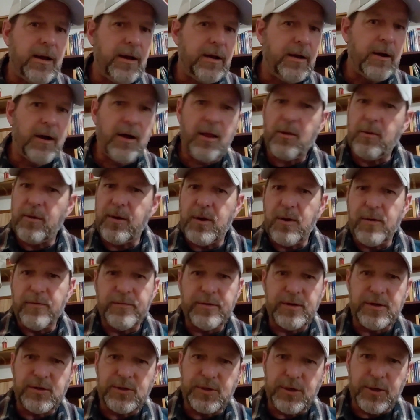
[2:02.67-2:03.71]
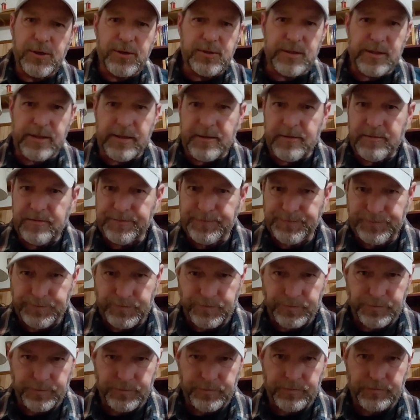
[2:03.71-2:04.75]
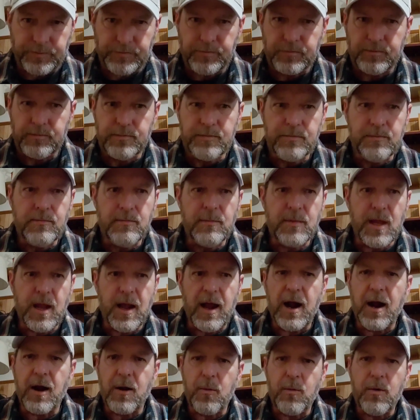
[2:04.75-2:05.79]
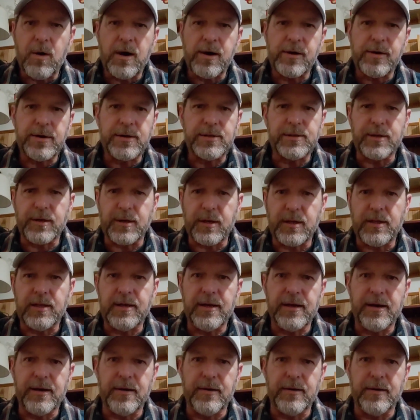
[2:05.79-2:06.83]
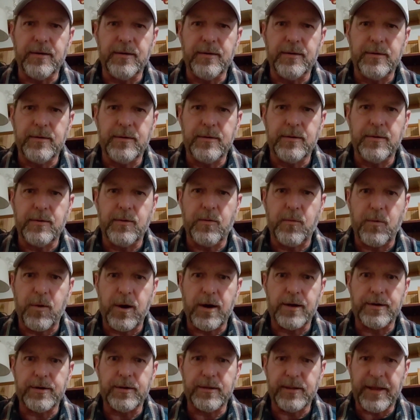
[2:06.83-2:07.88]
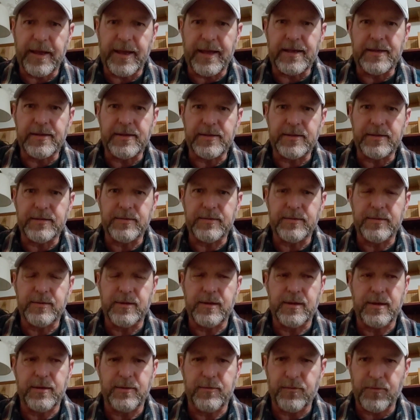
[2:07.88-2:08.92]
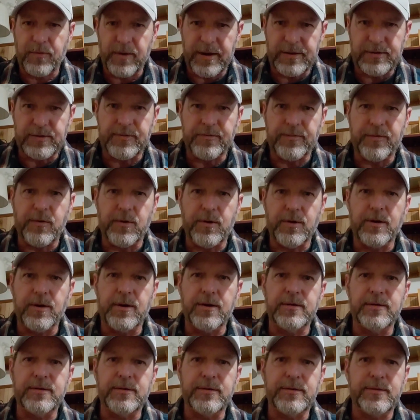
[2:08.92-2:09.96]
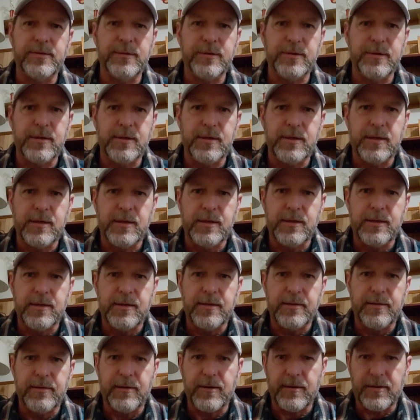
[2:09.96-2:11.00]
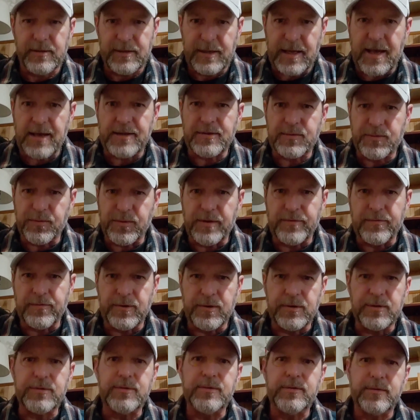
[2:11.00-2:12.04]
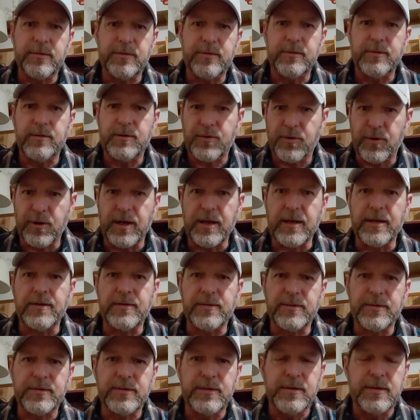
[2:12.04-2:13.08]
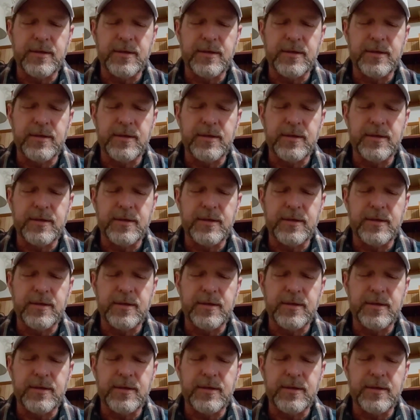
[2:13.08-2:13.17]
all the way over to Jersey, our waters are clear water, lakes, reservoirs, yes, rivers, creeks.